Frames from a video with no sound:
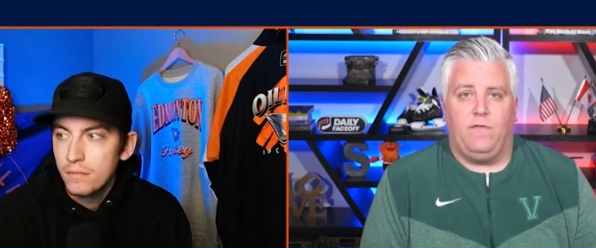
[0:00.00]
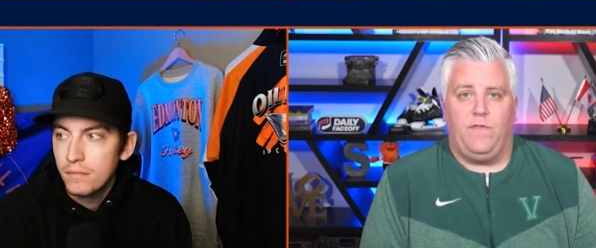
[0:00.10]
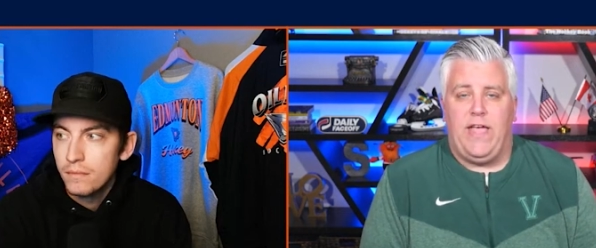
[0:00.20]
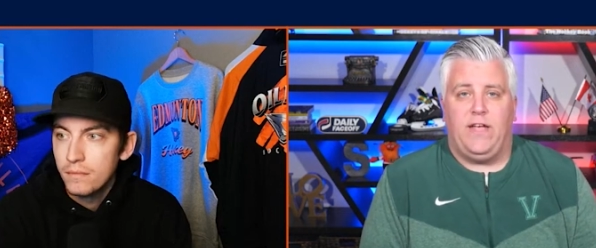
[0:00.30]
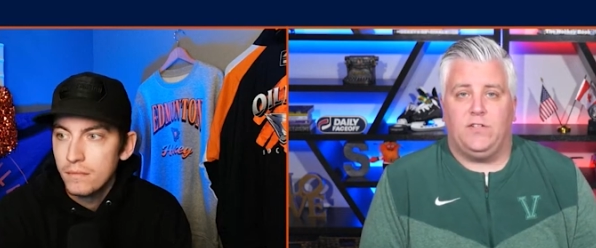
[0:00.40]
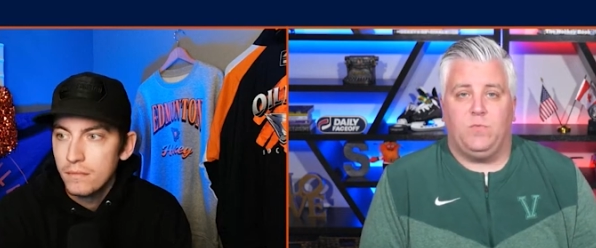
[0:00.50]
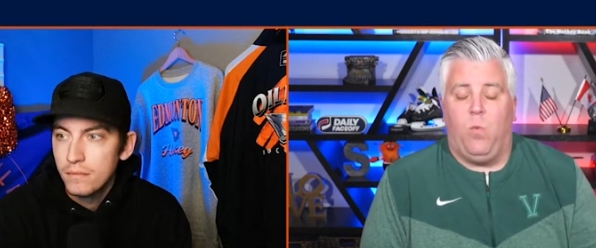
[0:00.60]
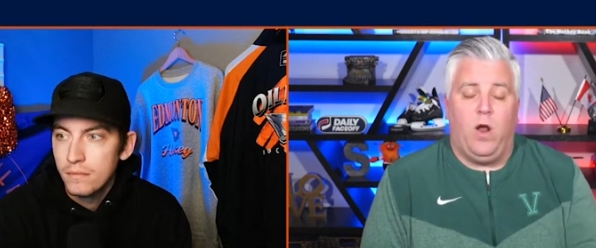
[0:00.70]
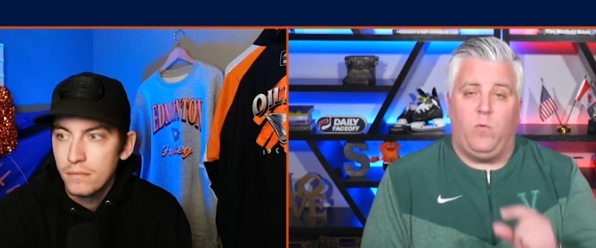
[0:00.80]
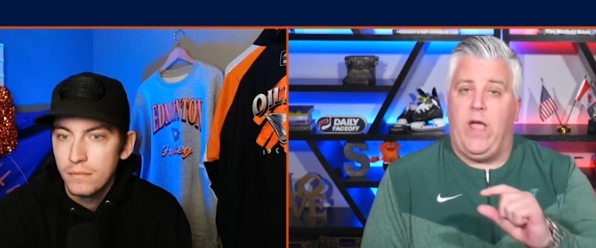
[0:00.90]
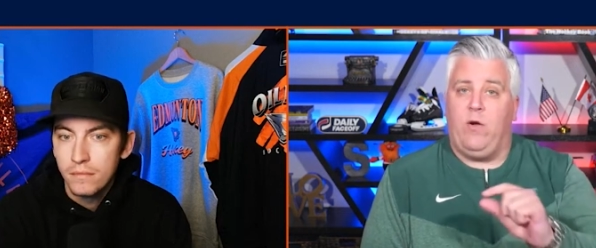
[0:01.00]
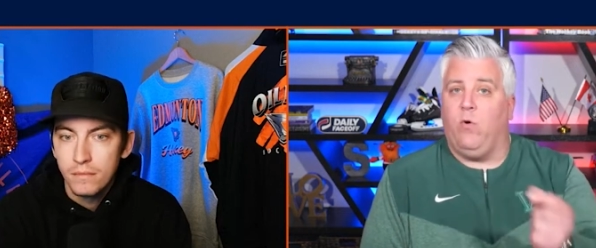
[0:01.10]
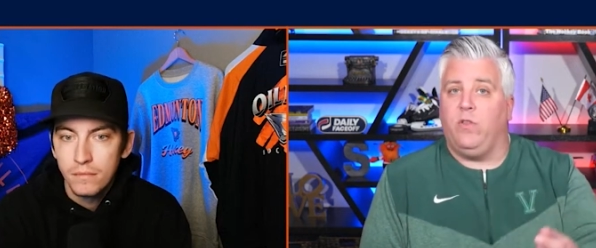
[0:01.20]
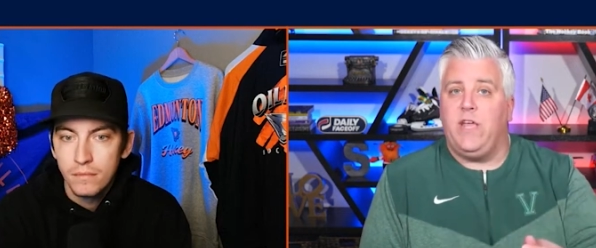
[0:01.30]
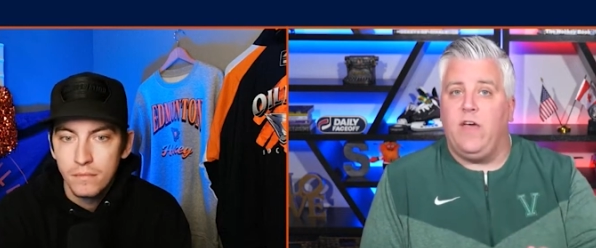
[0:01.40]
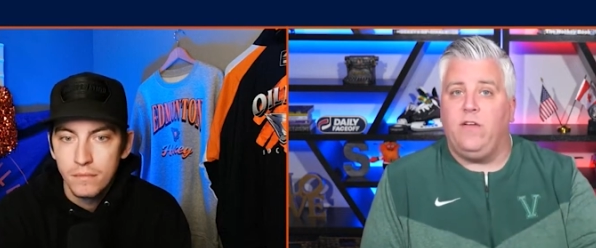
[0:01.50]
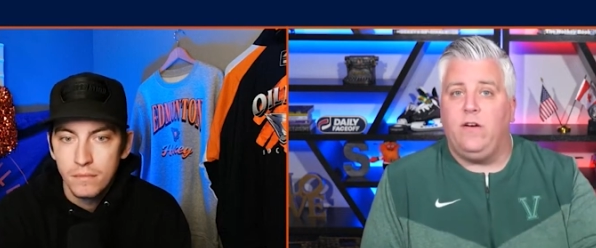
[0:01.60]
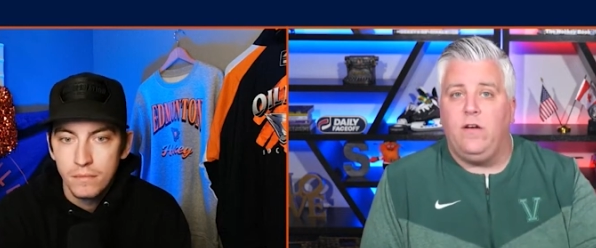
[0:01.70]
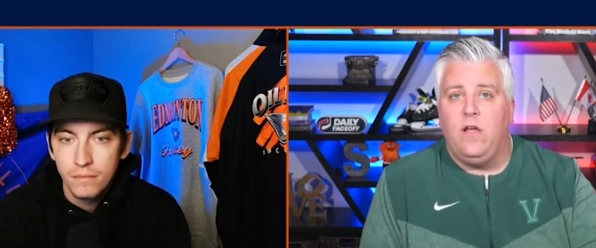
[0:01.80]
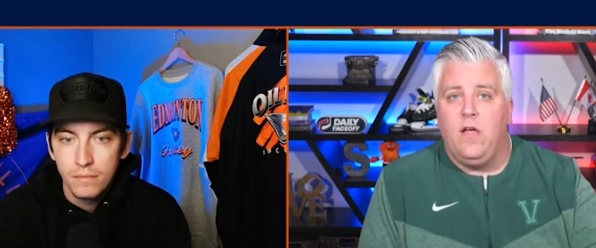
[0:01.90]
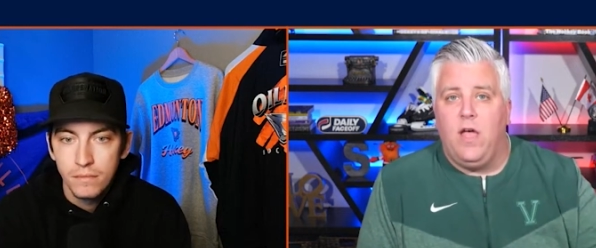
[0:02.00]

Speaker 1: Vegas one way or the other.